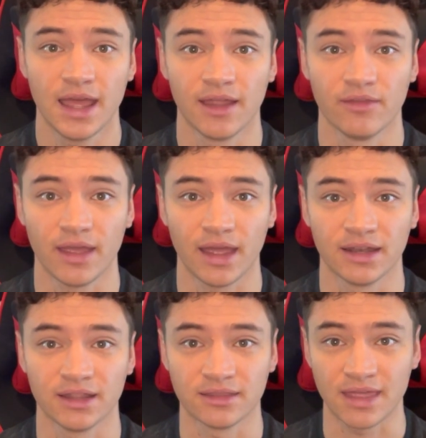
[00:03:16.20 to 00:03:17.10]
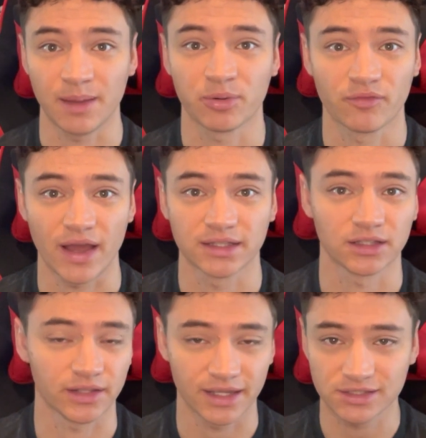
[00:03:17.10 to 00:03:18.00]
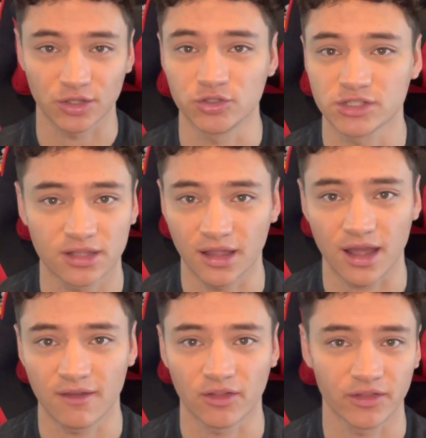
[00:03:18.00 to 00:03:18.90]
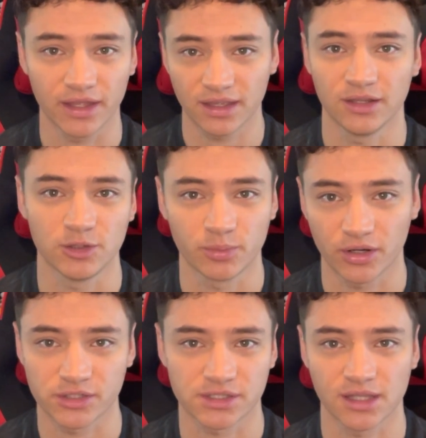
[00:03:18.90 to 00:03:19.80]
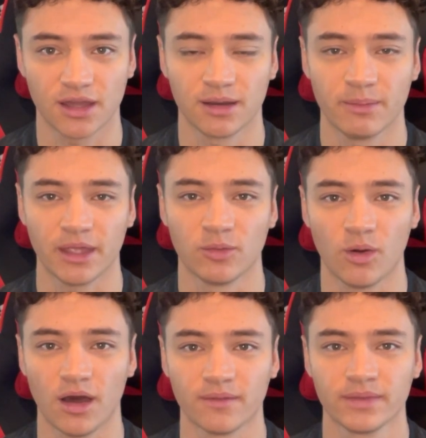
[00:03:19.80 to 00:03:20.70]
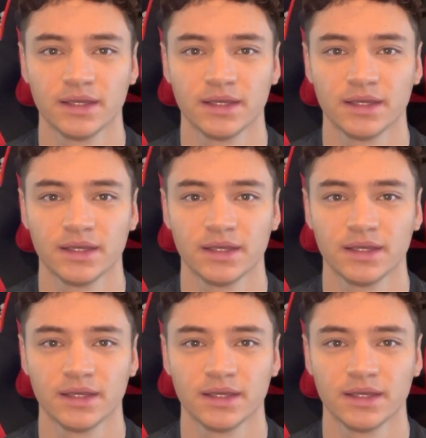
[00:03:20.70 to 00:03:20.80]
and then they provide the link. So you just click on the link and you purchase the item that you want.